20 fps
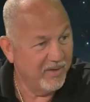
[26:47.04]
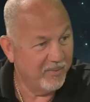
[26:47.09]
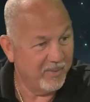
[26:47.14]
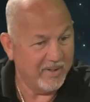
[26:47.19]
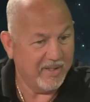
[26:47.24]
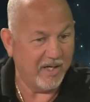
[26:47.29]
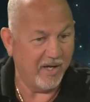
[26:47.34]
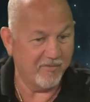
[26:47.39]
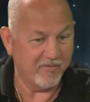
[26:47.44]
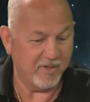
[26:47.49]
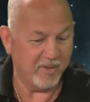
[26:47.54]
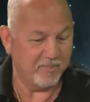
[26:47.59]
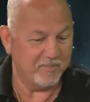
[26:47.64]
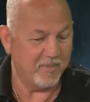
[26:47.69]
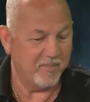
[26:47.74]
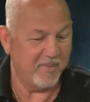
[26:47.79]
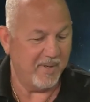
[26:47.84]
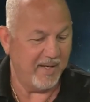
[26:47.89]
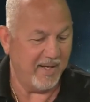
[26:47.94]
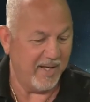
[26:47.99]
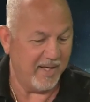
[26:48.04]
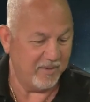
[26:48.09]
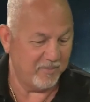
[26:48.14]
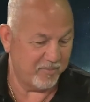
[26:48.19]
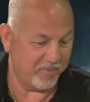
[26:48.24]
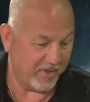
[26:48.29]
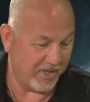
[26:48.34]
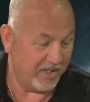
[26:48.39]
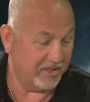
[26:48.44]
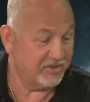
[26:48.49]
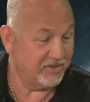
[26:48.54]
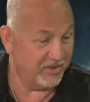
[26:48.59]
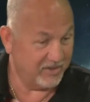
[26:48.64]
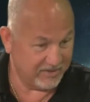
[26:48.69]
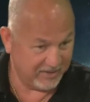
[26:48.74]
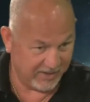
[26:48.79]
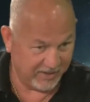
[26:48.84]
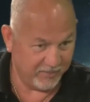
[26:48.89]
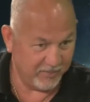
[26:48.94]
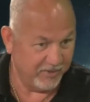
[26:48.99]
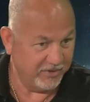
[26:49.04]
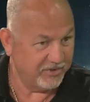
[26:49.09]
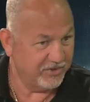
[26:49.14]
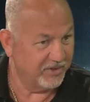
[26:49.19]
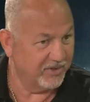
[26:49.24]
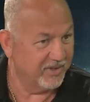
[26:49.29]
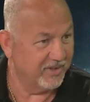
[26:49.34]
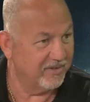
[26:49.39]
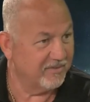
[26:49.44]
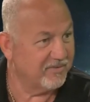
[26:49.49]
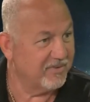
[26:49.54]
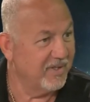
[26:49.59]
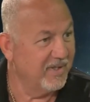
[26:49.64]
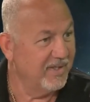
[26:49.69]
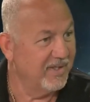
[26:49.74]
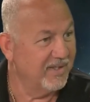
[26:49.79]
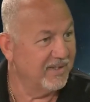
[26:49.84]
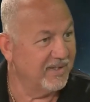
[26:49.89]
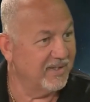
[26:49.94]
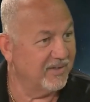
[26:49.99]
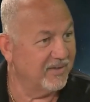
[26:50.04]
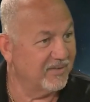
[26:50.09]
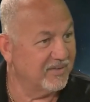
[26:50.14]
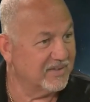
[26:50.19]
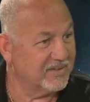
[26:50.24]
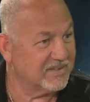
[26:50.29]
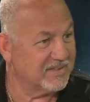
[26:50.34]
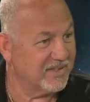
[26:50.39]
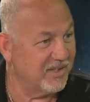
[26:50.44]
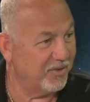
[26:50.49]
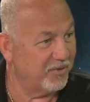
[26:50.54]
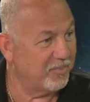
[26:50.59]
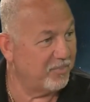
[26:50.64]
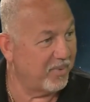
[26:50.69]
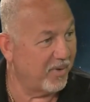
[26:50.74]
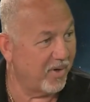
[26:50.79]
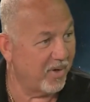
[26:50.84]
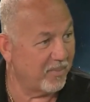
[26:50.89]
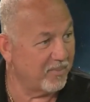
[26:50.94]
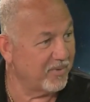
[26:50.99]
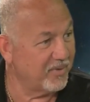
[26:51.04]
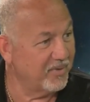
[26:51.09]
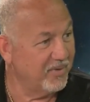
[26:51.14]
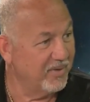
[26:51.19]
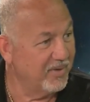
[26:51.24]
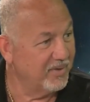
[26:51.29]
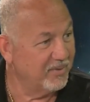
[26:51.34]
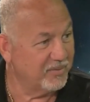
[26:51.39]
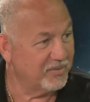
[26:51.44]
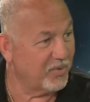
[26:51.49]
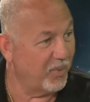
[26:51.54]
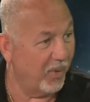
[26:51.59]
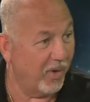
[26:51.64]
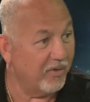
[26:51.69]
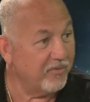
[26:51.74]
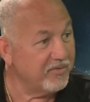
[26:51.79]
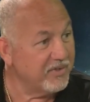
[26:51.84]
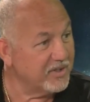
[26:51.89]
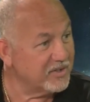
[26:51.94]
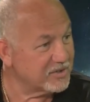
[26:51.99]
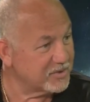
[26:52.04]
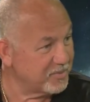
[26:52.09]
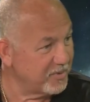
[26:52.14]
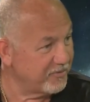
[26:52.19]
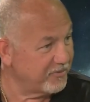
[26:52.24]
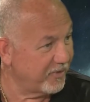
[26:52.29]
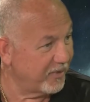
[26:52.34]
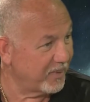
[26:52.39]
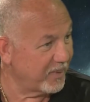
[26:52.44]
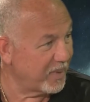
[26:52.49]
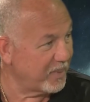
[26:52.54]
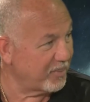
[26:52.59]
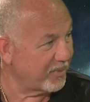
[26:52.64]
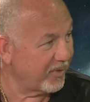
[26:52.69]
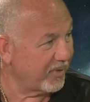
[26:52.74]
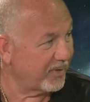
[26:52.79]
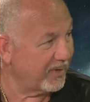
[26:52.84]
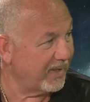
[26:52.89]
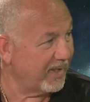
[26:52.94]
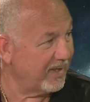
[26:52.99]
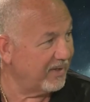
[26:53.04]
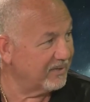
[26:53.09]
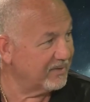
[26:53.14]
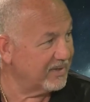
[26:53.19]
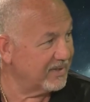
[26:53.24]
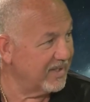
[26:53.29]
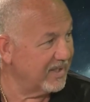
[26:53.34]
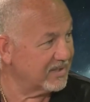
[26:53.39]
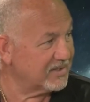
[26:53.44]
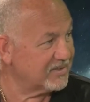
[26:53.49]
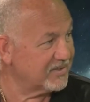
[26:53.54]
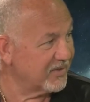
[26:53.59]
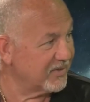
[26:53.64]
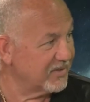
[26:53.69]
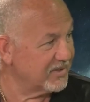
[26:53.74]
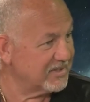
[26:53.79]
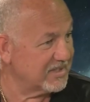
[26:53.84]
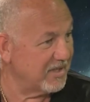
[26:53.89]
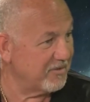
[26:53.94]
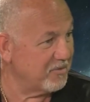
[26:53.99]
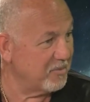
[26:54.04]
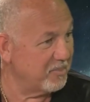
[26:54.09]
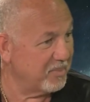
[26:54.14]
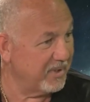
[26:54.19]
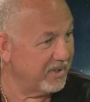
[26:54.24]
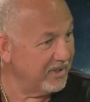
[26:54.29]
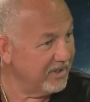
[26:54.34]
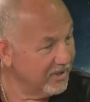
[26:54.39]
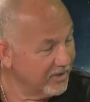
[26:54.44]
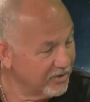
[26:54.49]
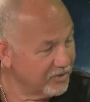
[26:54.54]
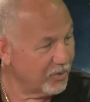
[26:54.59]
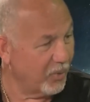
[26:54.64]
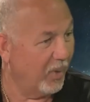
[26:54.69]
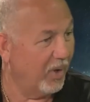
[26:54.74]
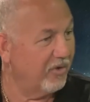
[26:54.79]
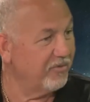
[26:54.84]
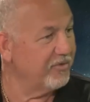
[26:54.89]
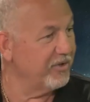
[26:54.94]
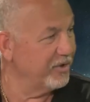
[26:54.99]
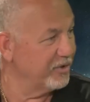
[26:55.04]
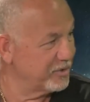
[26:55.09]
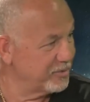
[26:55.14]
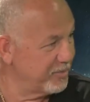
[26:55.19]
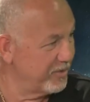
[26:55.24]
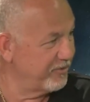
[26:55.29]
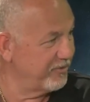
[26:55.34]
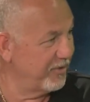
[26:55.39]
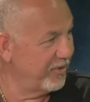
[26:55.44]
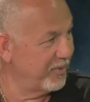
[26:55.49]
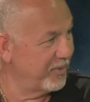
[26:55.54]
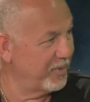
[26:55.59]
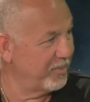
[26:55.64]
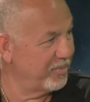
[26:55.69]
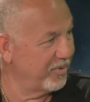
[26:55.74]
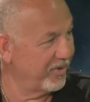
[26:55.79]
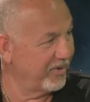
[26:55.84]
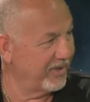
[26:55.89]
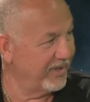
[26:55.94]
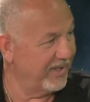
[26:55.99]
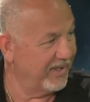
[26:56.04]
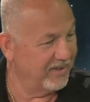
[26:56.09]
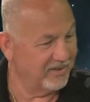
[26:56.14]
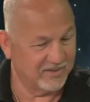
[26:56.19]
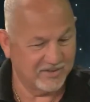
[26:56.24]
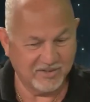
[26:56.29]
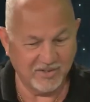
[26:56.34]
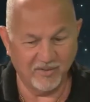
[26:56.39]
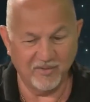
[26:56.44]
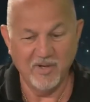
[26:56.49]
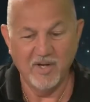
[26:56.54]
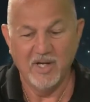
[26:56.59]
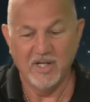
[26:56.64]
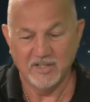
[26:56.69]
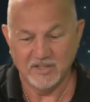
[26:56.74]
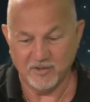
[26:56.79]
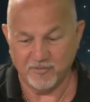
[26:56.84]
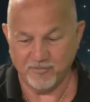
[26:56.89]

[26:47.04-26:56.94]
we covered up the Manhattan Project like right, we should have. Right. You know, the stealth bomber, right. 12 years before we brought it out, the X 37B, 12 years before we brought it out. So, so,